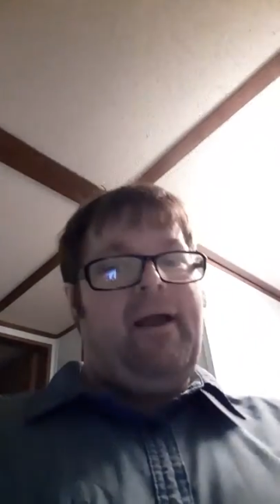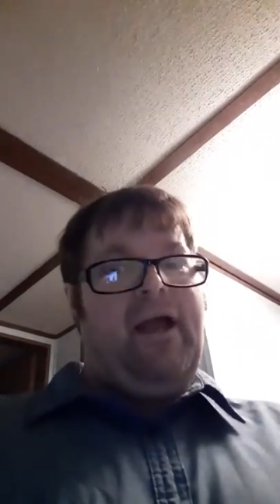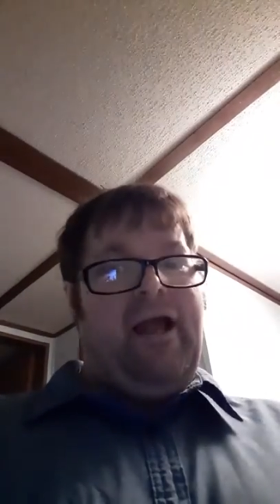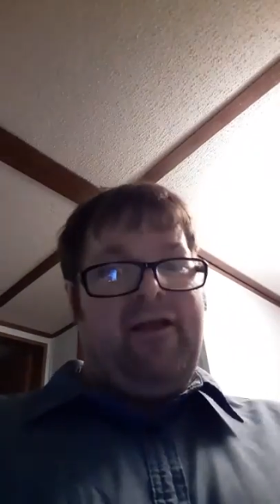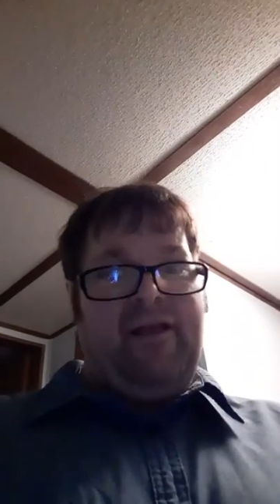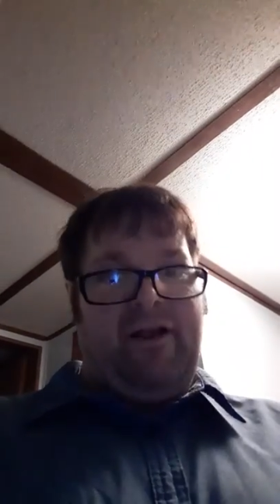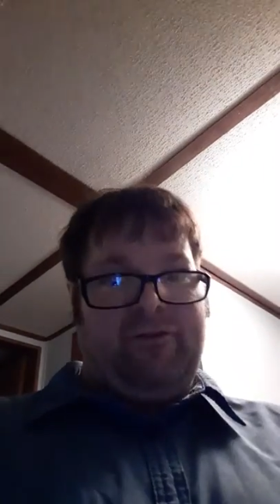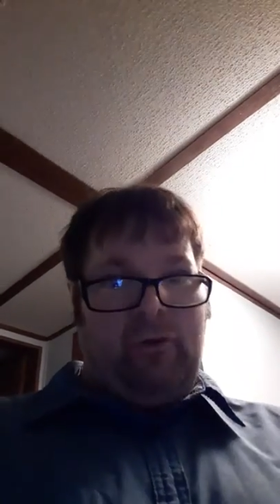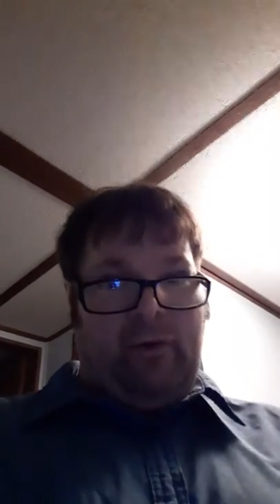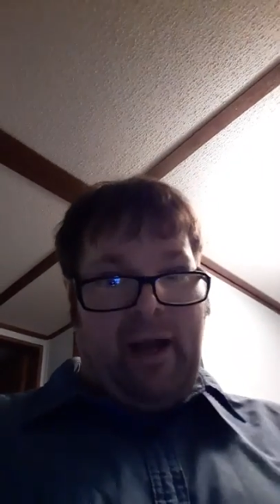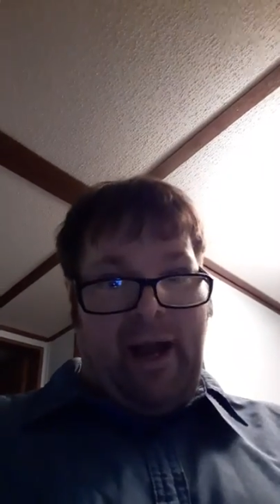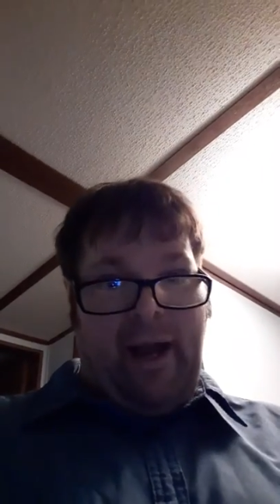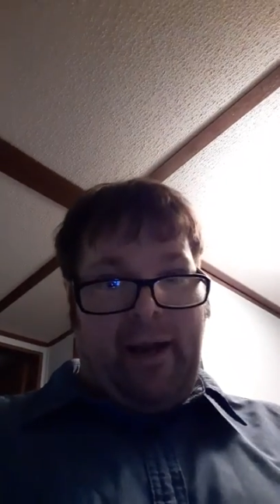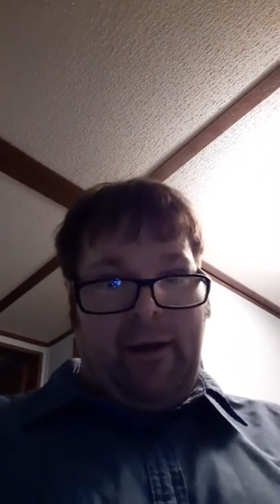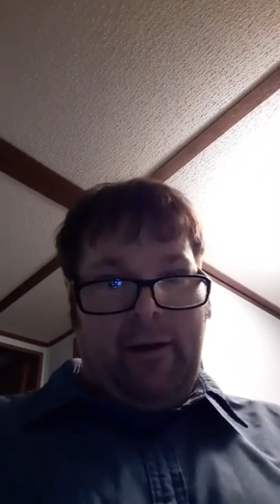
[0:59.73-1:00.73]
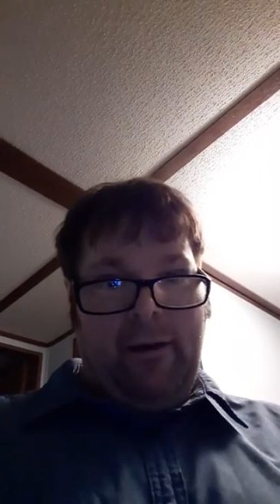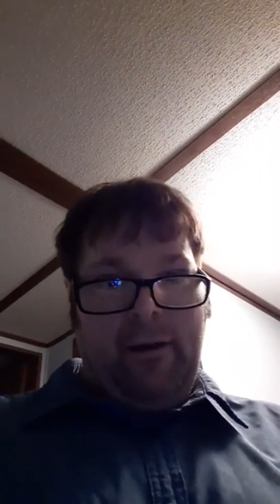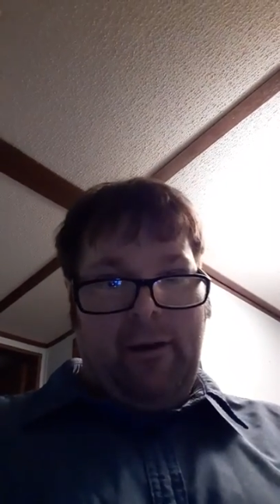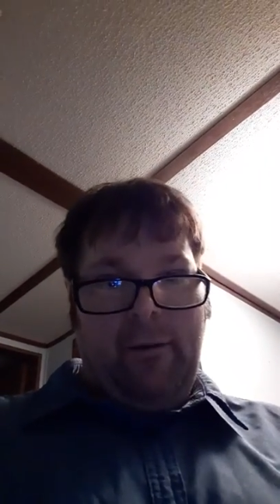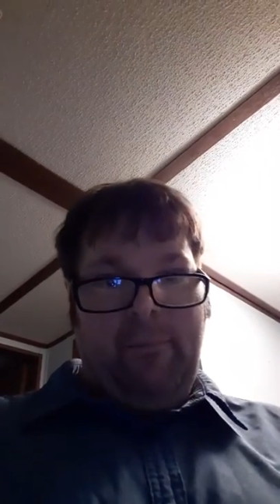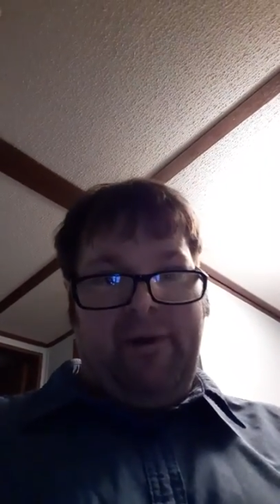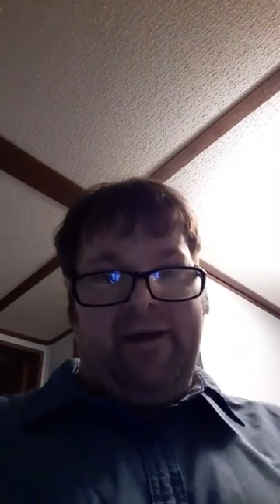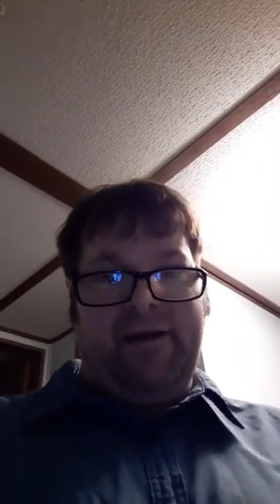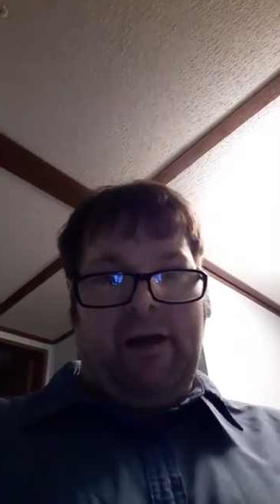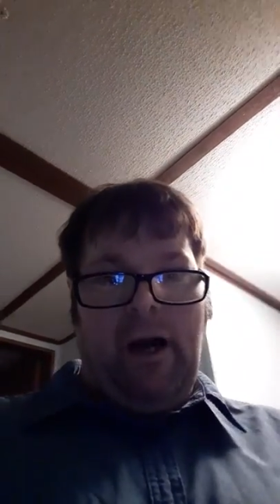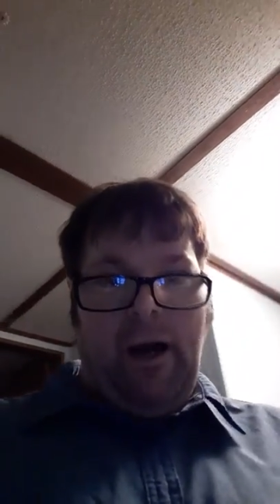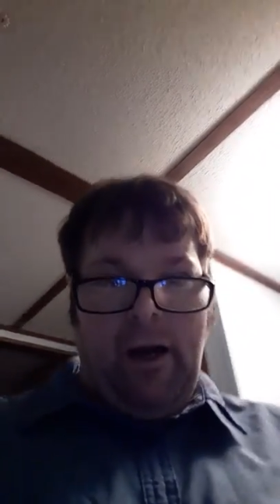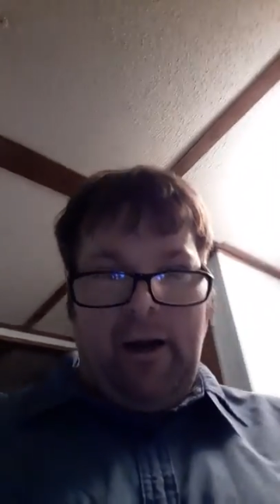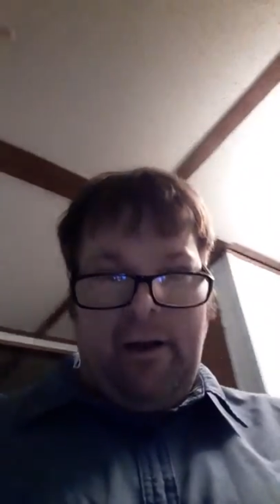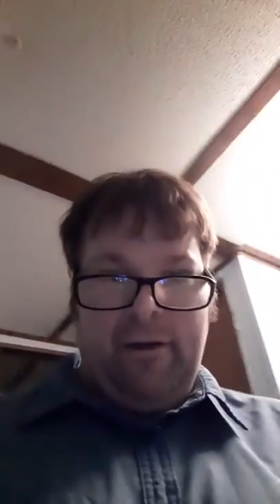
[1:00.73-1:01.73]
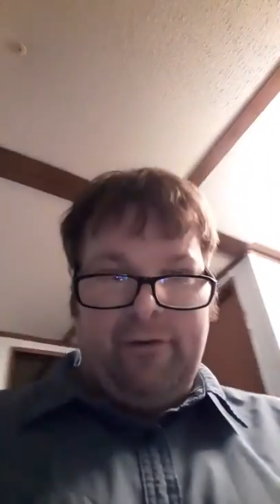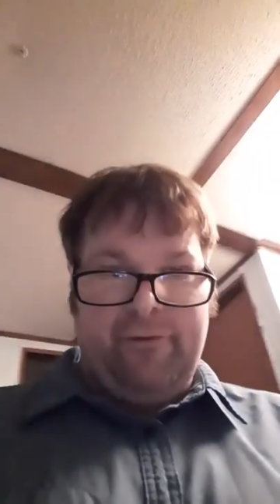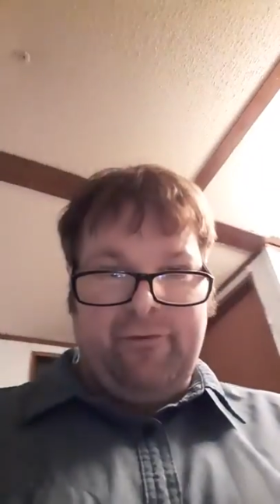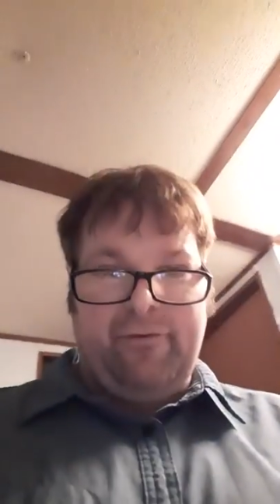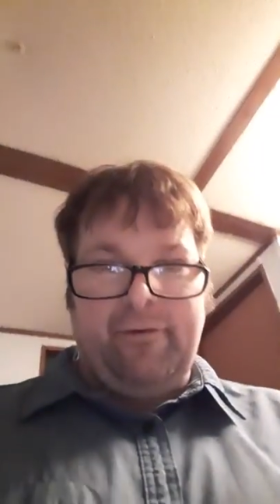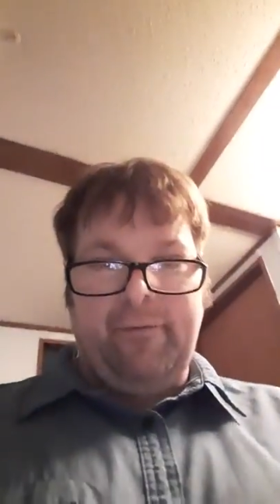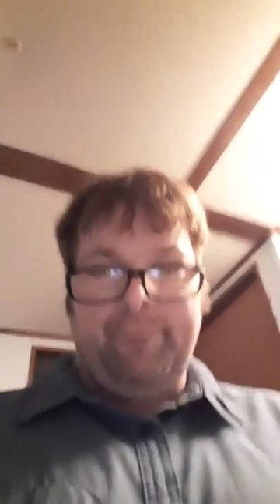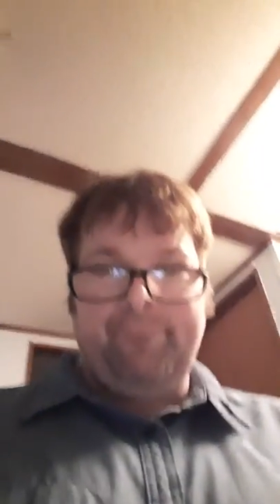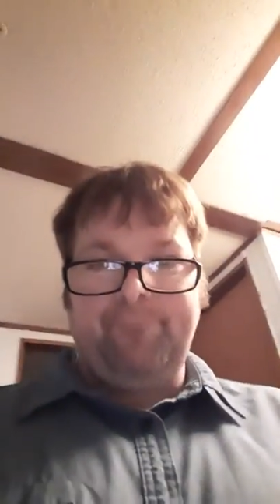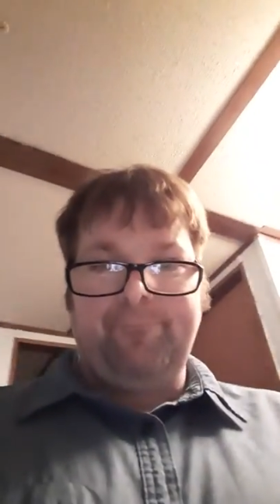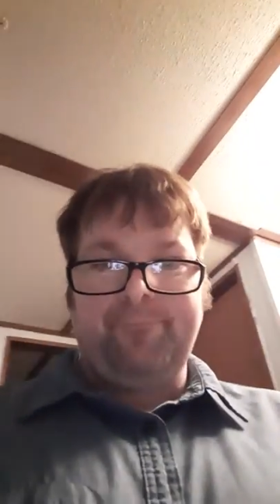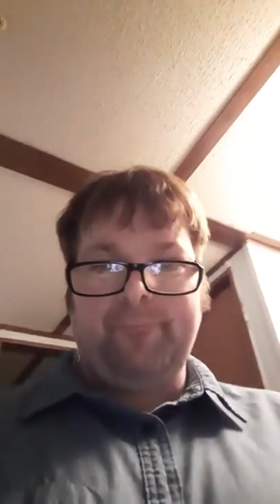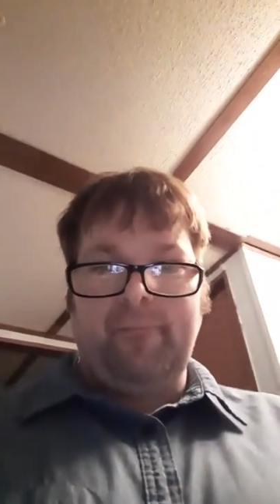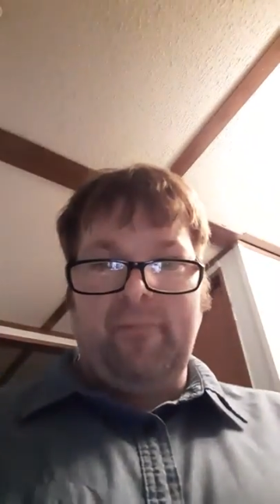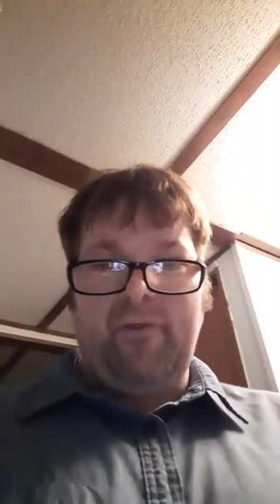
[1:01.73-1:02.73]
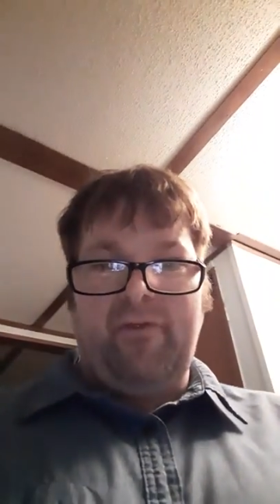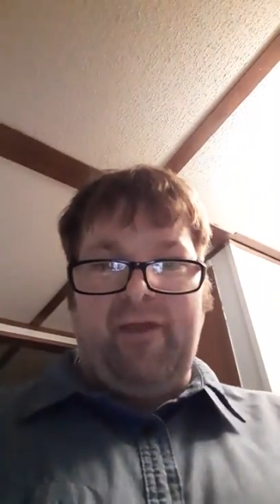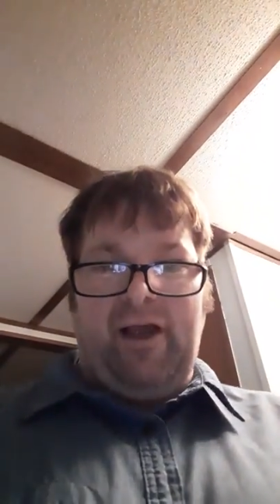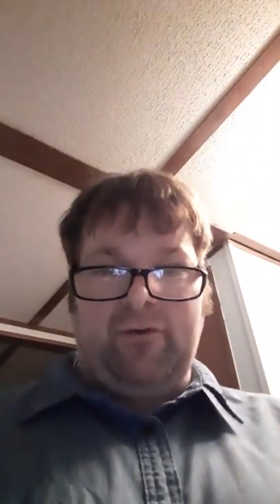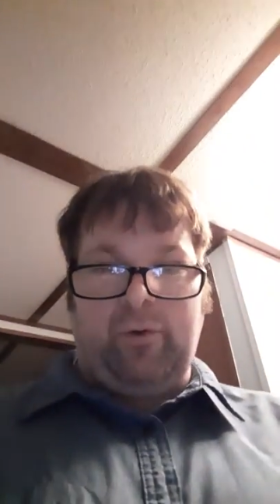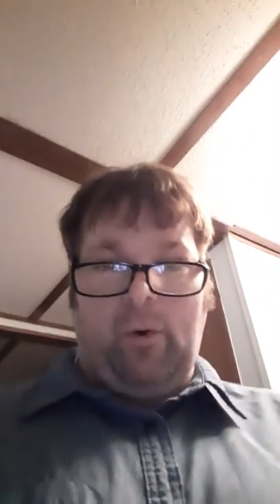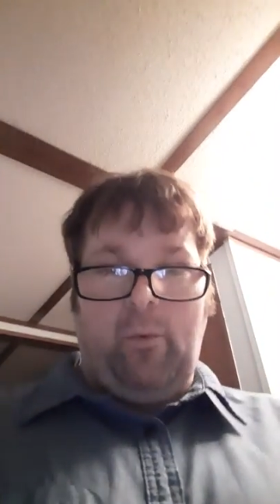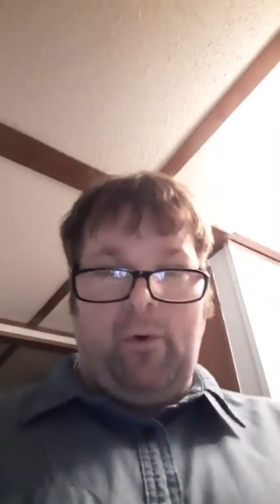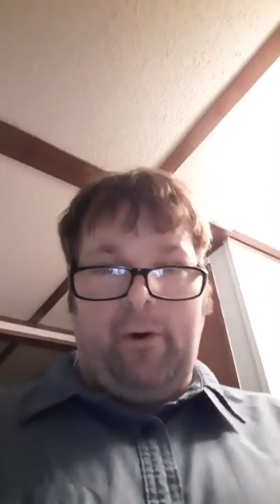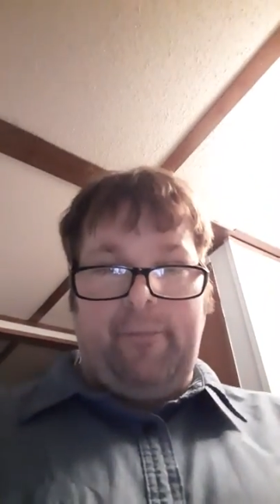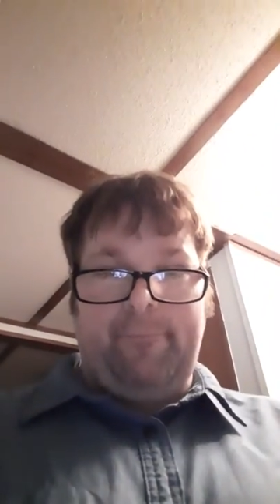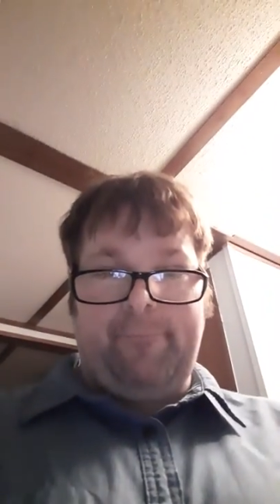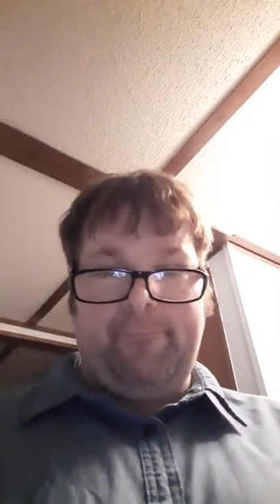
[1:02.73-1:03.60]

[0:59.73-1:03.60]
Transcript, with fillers: and that's okay because that's what I want.